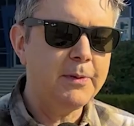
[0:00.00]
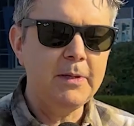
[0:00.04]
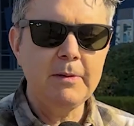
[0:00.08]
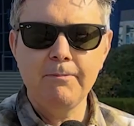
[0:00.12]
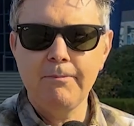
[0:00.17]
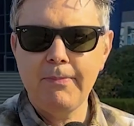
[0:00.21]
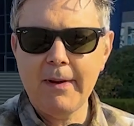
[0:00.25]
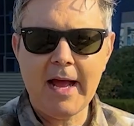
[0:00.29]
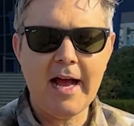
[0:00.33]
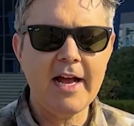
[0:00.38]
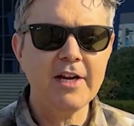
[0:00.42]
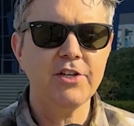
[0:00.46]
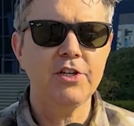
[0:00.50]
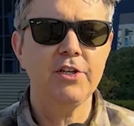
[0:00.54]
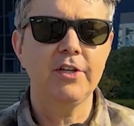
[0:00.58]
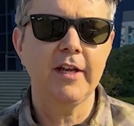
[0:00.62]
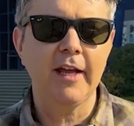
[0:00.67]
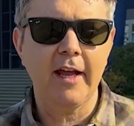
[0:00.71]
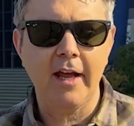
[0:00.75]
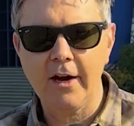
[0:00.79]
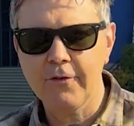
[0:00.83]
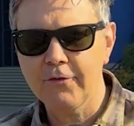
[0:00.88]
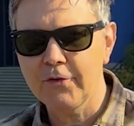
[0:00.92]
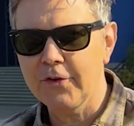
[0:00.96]
and bash
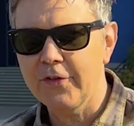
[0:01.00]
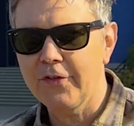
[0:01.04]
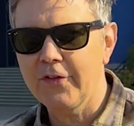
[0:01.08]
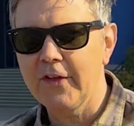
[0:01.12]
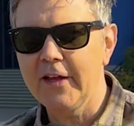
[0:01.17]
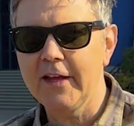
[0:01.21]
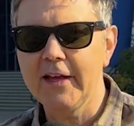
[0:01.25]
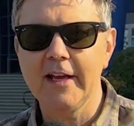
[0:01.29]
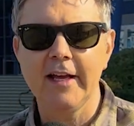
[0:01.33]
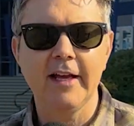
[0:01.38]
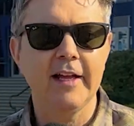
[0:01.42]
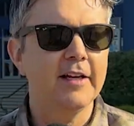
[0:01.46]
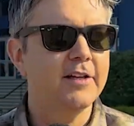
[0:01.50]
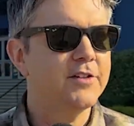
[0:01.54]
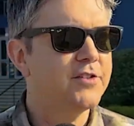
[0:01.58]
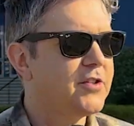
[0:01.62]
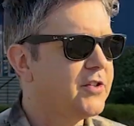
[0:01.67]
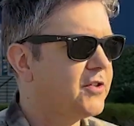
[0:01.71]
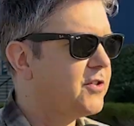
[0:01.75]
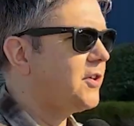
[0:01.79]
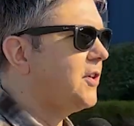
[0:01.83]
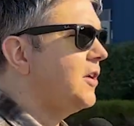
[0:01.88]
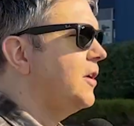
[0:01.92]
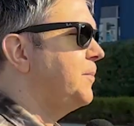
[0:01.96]
into everything, and it's
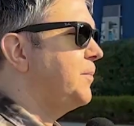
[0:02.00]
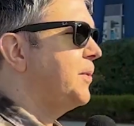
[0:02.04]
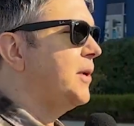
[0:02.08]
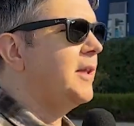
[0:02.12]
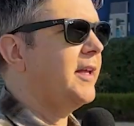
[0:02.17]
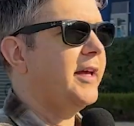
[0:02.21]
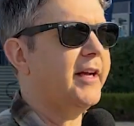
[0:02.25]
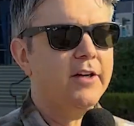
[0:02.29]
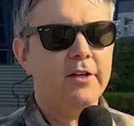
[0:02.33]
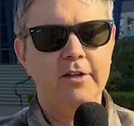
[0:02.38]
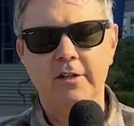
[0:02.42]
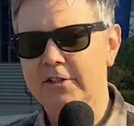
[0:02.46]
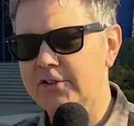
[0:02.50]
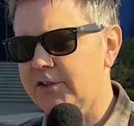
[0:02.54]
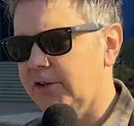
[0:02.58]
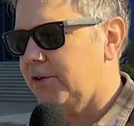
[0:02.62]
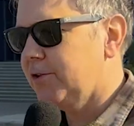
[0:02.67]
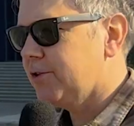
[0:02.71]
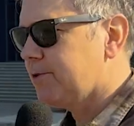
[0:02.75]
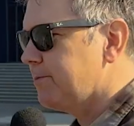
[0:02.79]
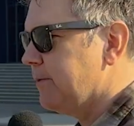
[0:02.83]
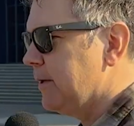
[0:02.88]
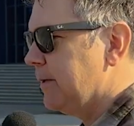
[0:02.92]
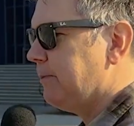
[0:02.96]
just gonna be like, oh,
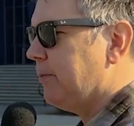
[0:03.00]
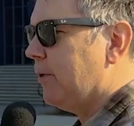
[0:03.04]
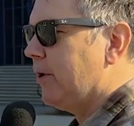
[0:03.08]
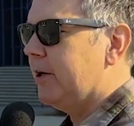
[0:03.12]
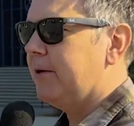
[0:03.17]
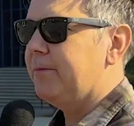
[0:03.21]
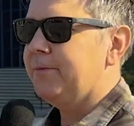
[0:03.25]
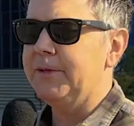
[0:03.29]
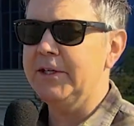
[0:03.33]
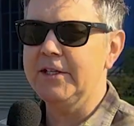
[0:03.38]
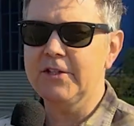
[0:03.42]
excuse me, pardon me,